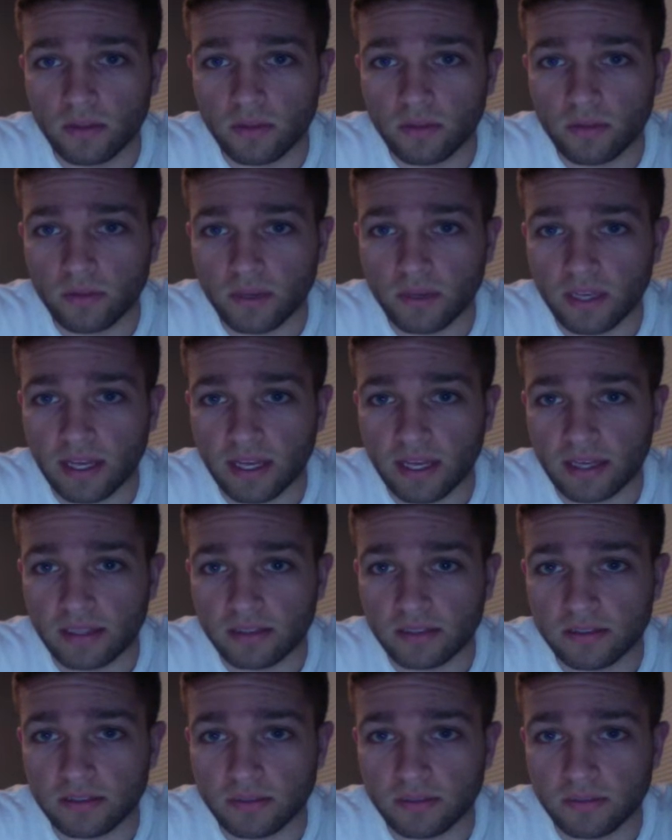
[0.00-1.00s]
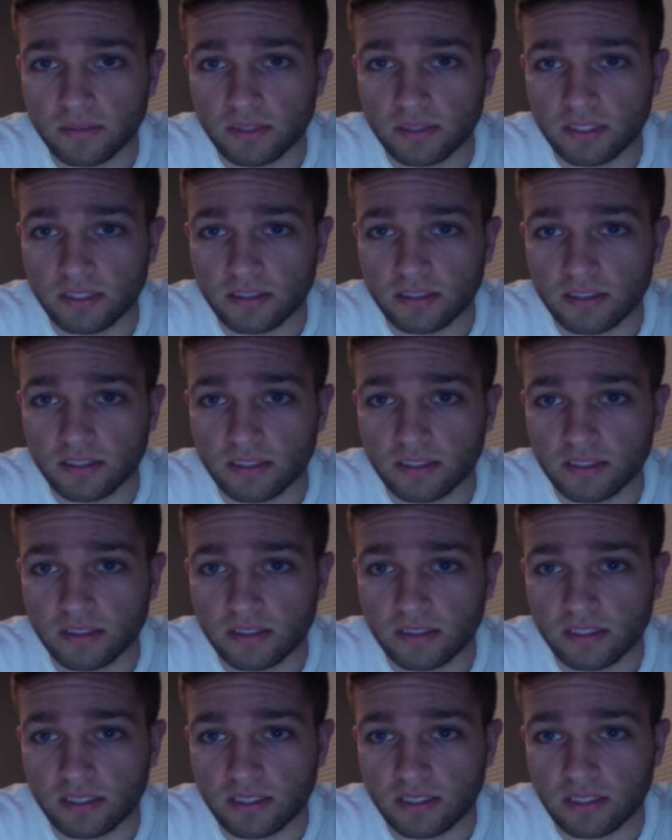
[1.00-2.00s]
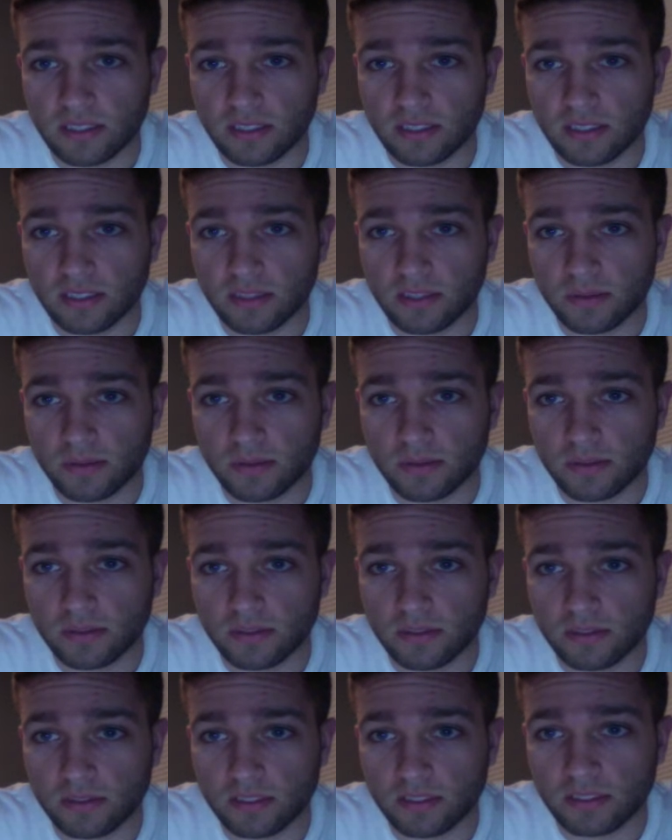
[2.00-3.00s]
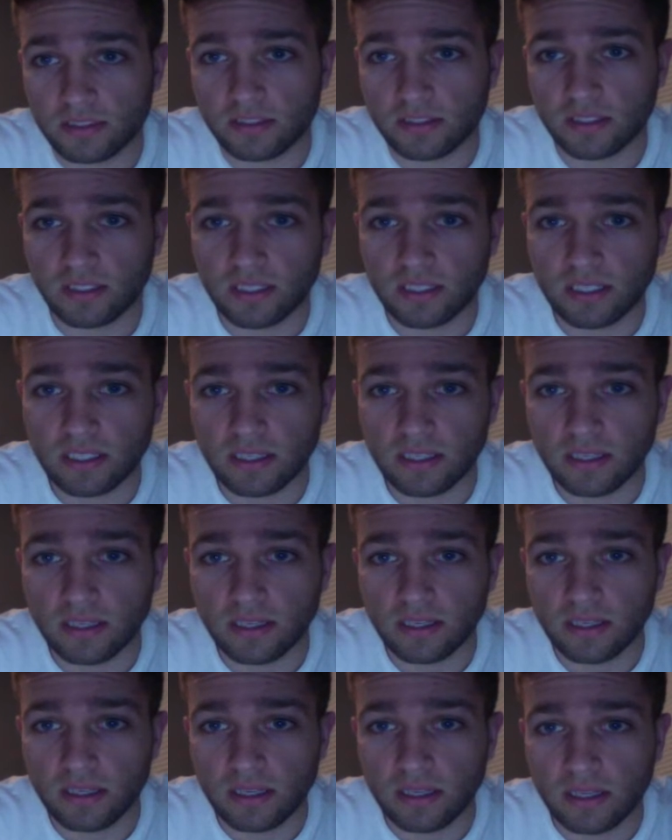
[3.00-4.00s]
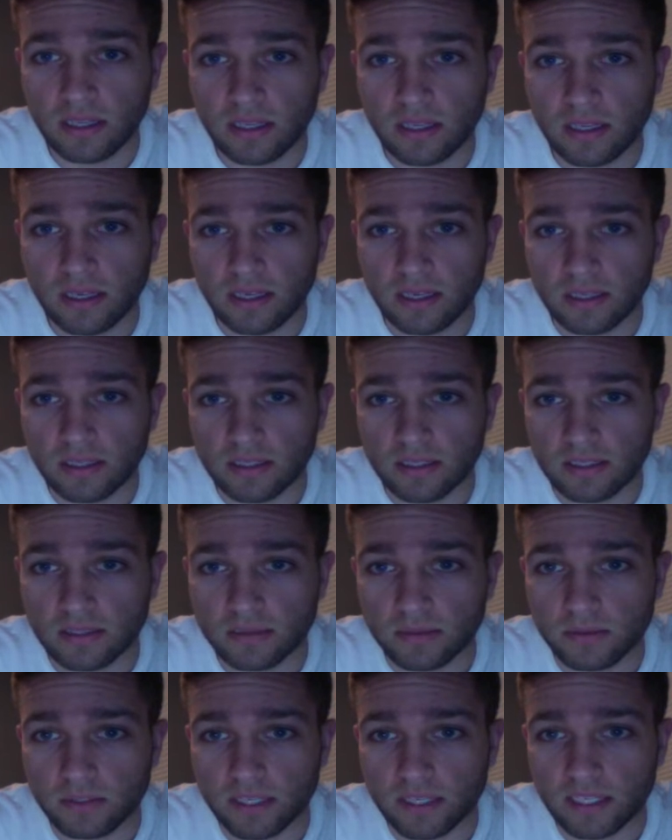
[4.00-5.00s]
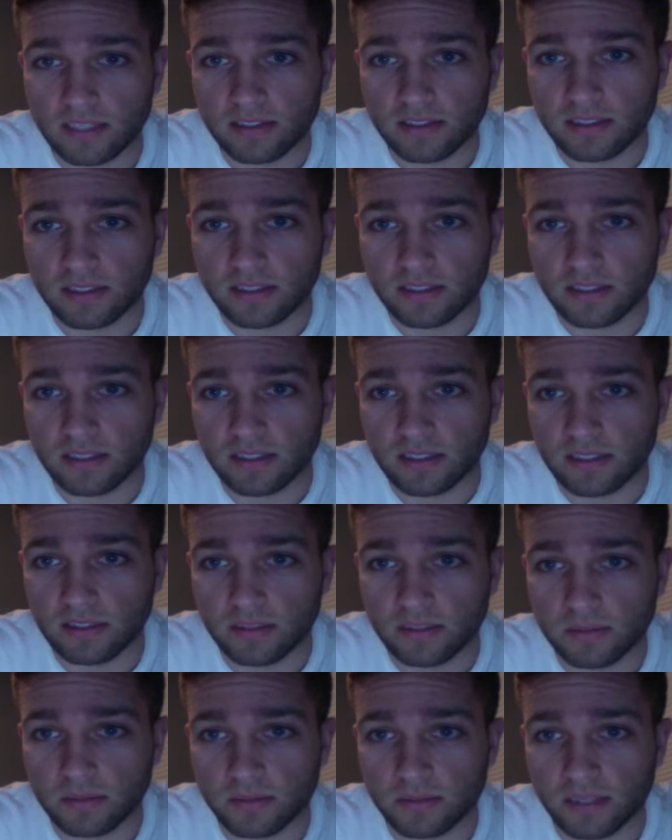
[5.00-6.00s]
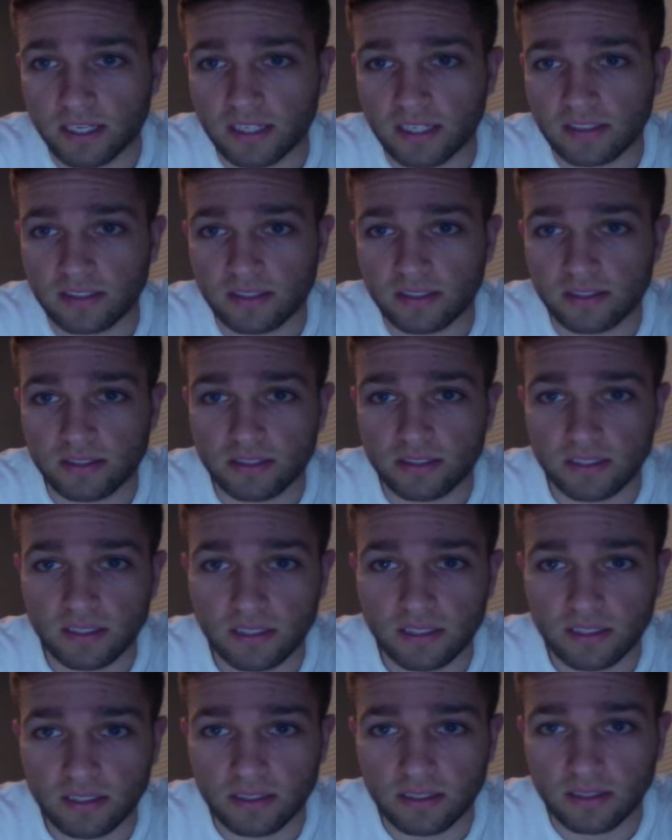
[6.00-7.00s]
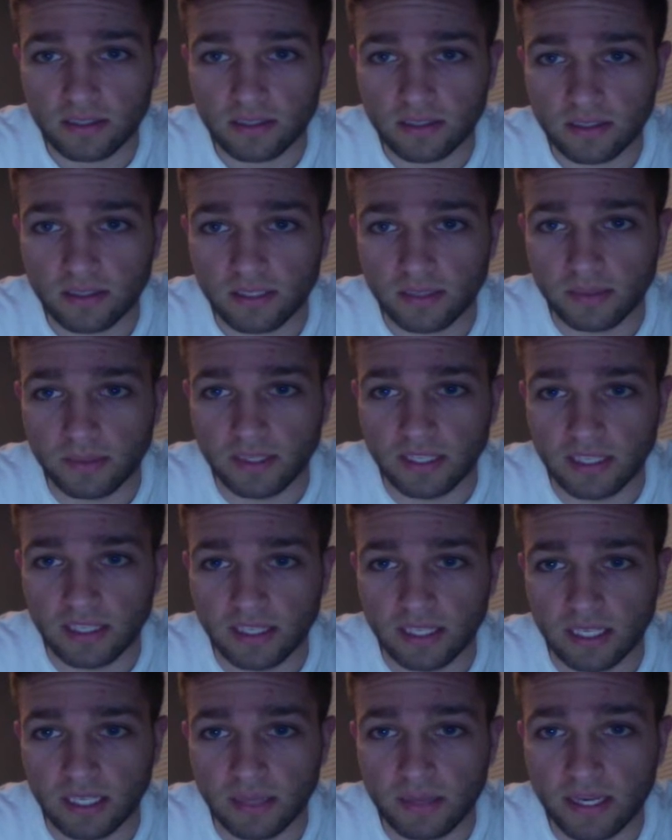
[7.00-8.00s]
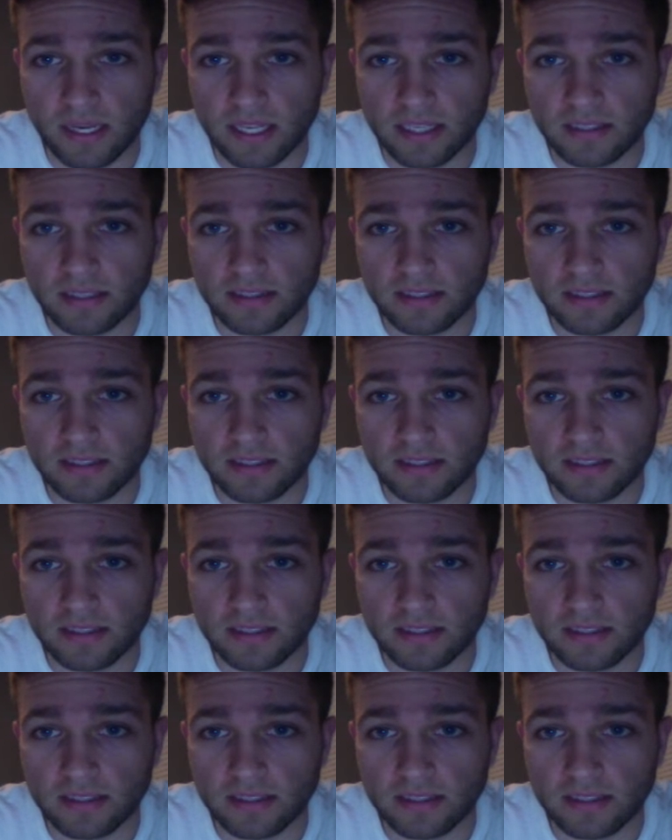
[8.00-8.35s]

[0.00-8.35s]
3x plus 16 equals 16. Subtract 16, subtract 16, eliminate.